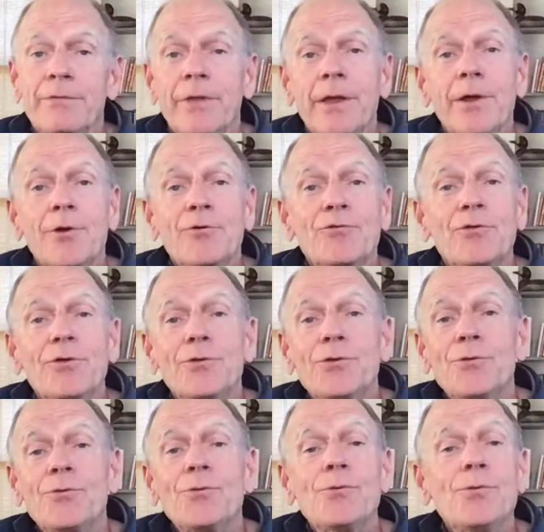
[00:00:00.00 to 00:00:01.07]
There's a
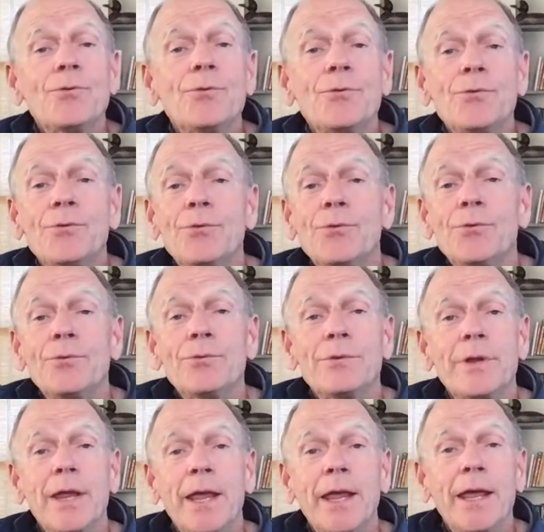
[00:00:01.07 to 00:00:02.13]
new
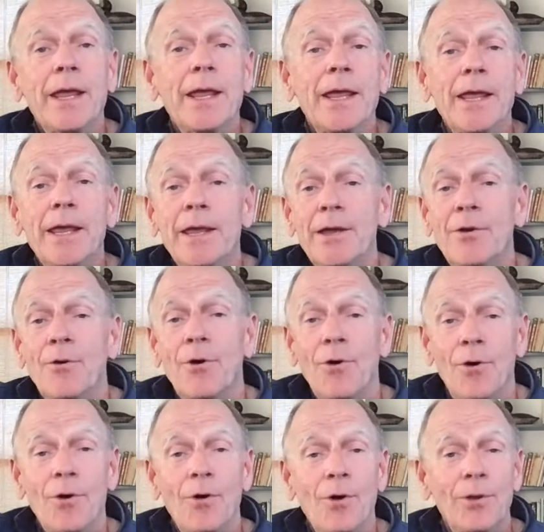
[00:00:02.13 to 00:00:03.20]
day
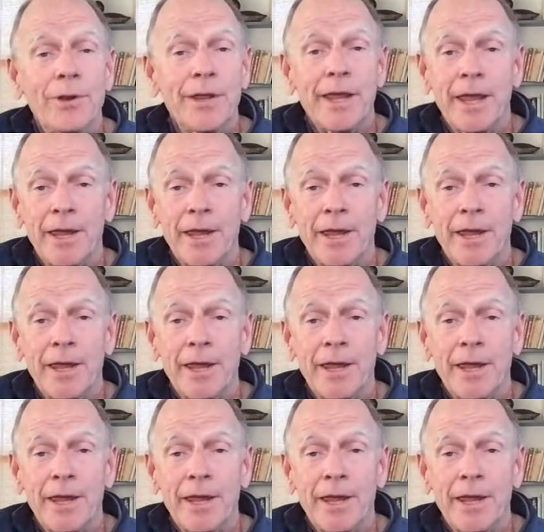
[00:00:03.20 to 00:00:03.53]
calling,